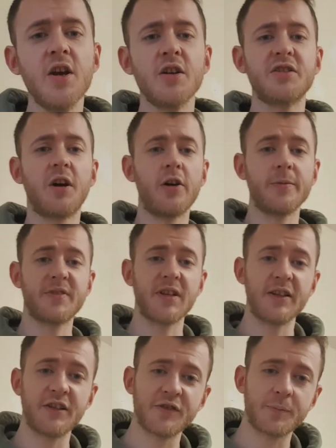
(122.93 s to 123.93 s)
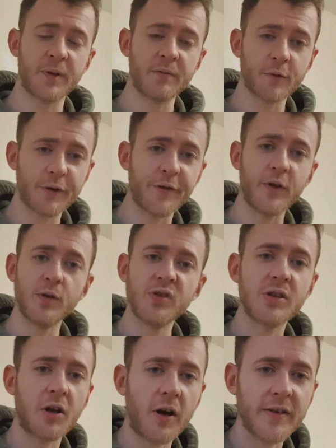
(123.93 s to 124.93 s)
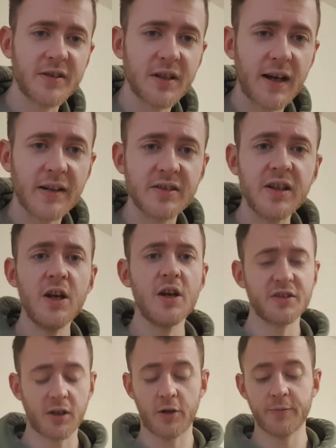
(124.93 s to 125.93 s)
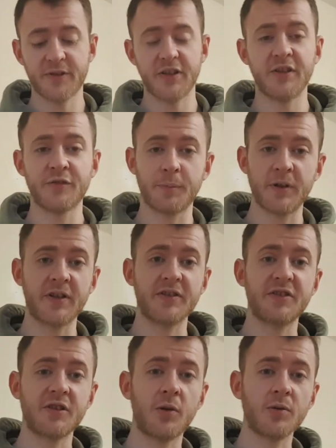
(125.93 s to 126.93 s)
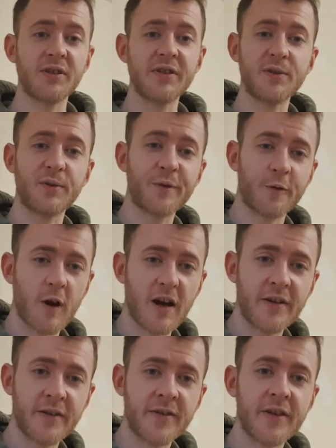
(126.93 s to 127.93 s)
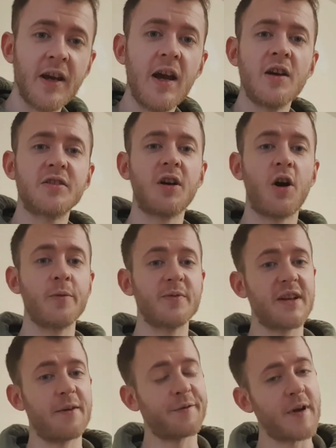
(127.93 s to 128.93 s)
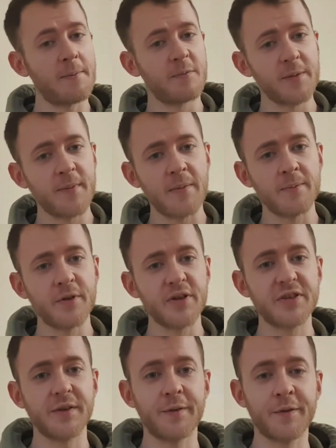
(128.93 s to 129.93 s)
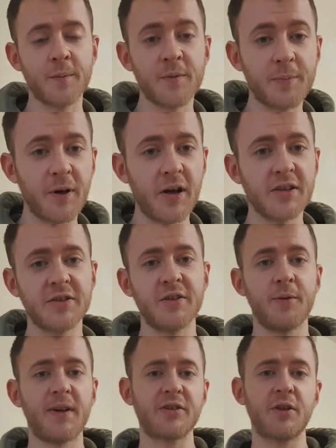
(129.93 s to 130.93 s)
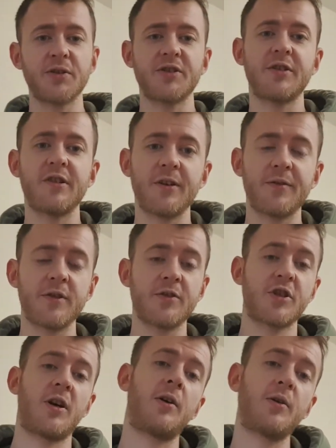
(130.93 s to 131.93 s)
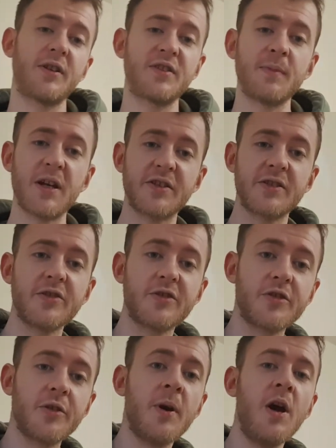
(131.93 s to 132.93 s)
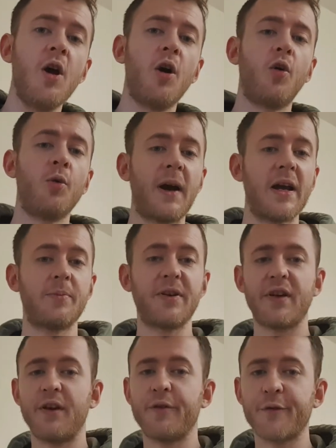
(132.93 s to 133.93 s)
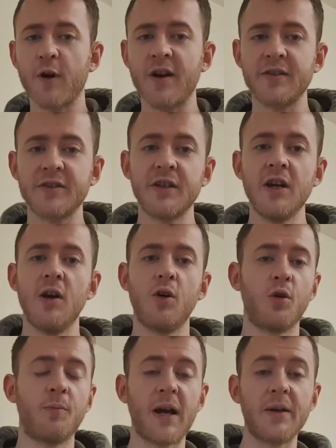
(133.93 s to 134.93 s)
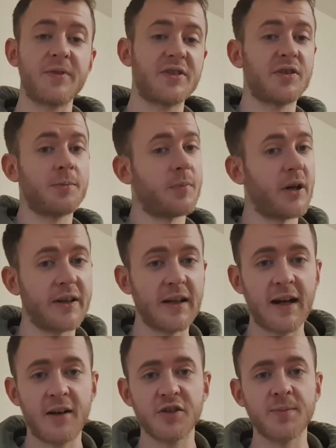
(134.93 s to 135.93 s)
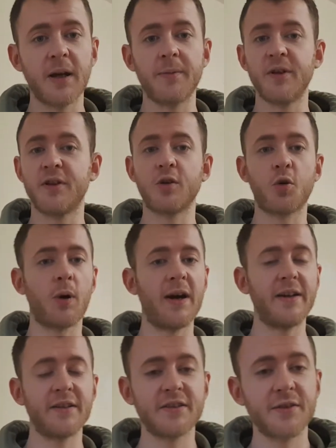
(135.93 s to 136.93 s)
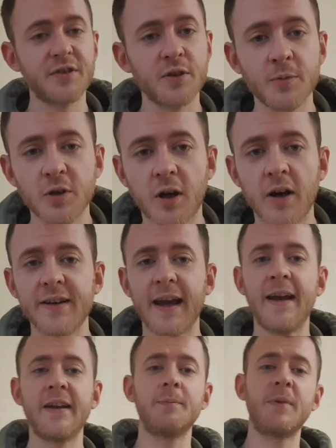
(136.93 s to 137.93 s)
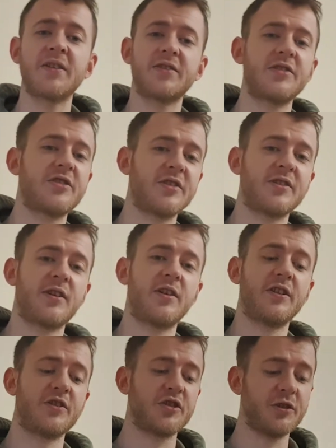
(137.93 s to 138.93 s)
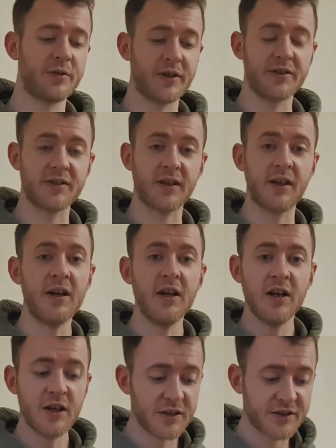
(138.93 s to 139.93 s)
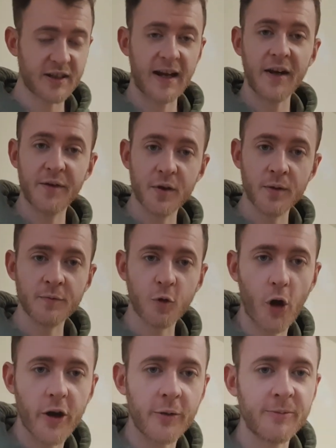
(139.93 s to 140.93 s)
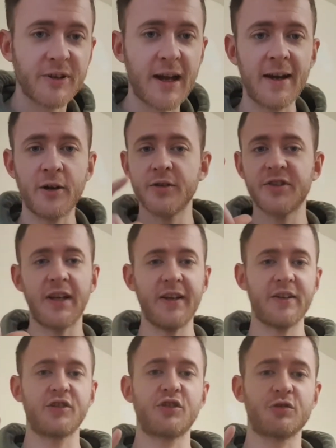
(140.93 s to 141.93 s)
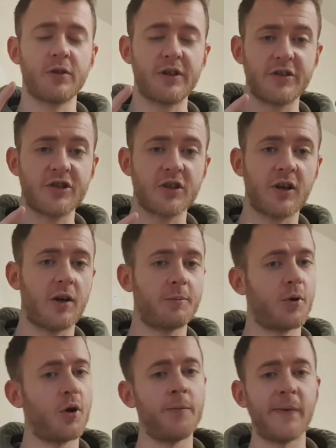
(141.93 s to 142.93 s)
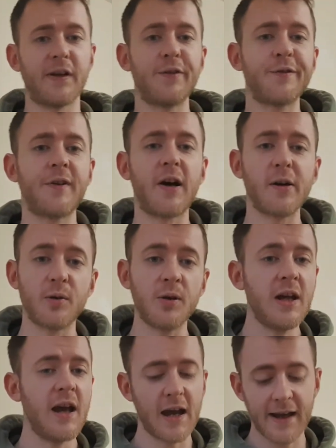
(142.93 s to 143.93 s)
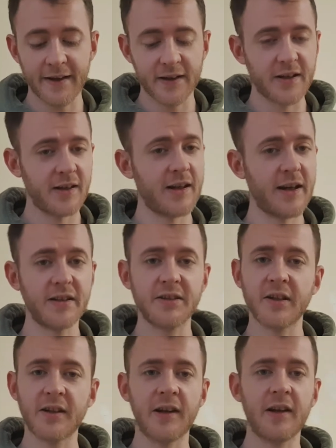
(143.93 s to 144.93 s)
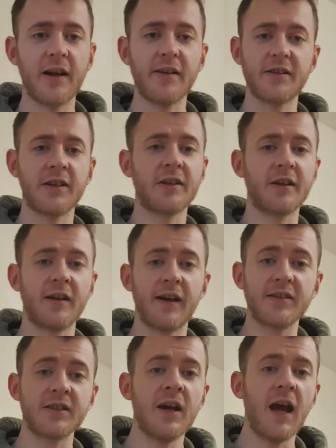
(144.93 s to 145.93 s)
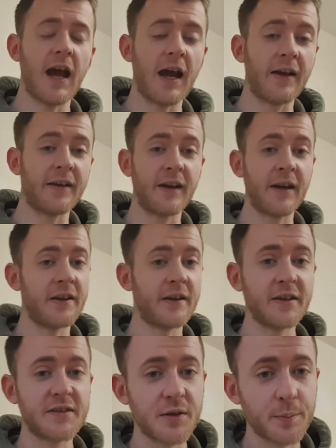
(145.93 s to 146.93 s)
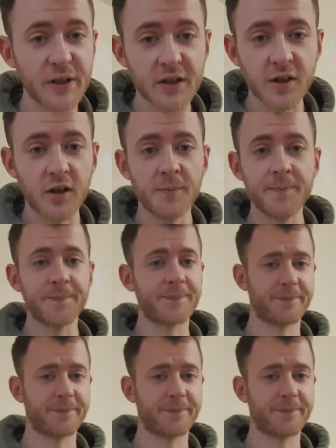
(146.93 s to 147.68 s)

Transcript: times that you've been refused contact, times that you've been insulted or threatened, times that family members from the person who has custody of your child has messaged you, or maybe their friends, or maybe somebody else, maybe an acquaintance of some kind. Any messages like this, you need to save them, write them down, take a screenshot, put them in a file, and collect and collect and collect. And it needs to become